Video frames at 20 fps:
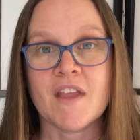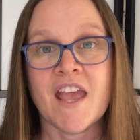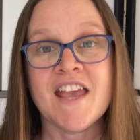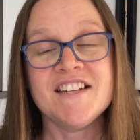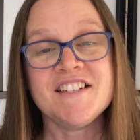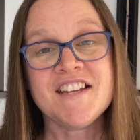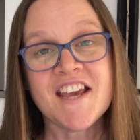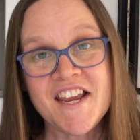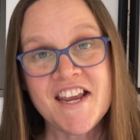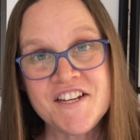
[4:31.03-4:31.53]

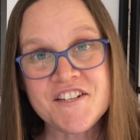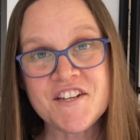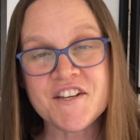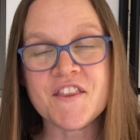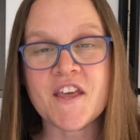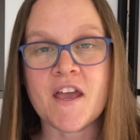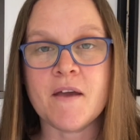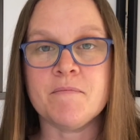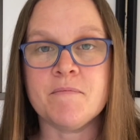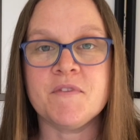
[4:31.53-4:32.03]
Teaching
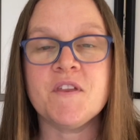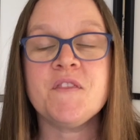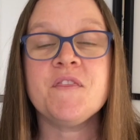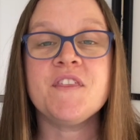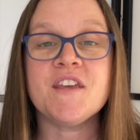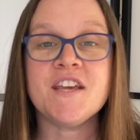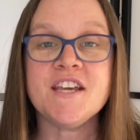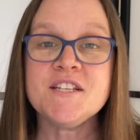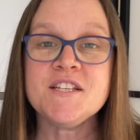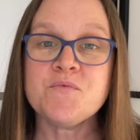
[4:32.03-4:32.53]
them that
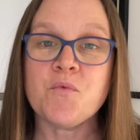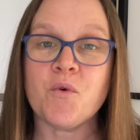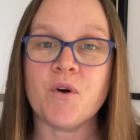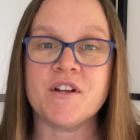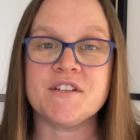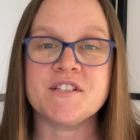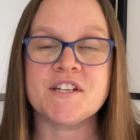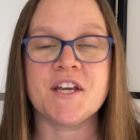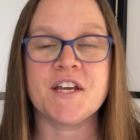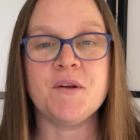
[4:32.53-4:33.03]
these
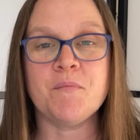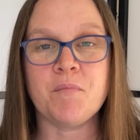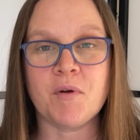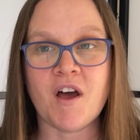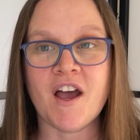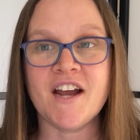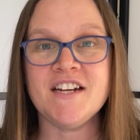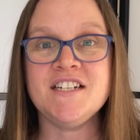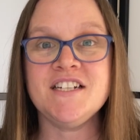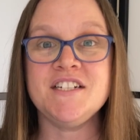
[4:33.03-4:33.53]
words can
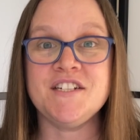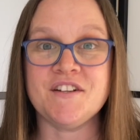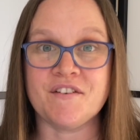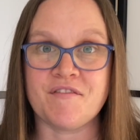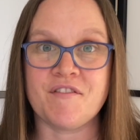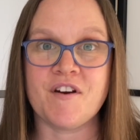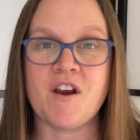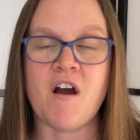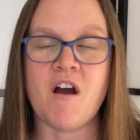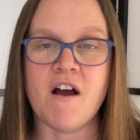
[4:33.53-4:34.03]
apply to
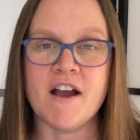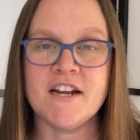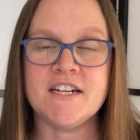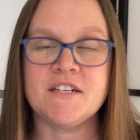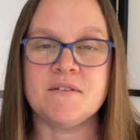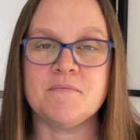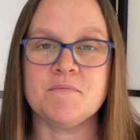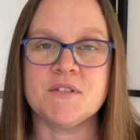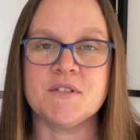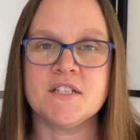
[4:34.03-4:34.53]
different
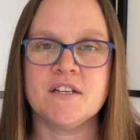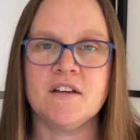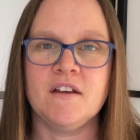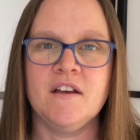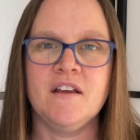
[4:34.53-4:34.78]
items.